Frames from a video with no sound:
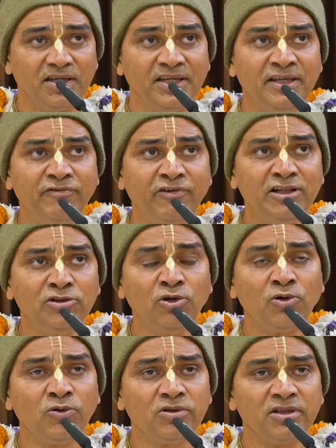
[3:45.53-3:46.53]
even
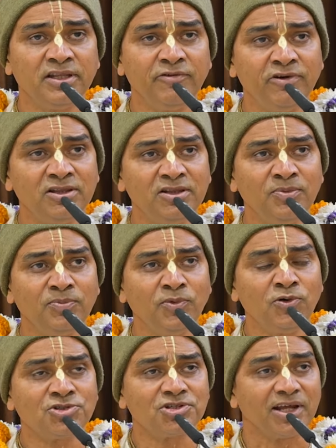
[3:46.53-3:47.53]
though they were the
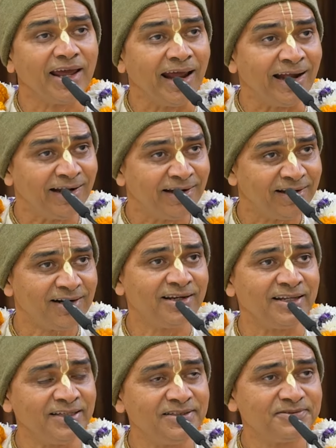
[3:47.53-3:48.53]
most
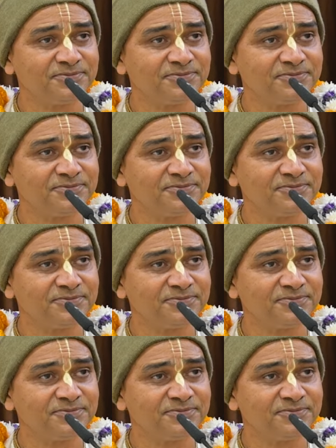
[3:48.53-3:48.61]
elderly,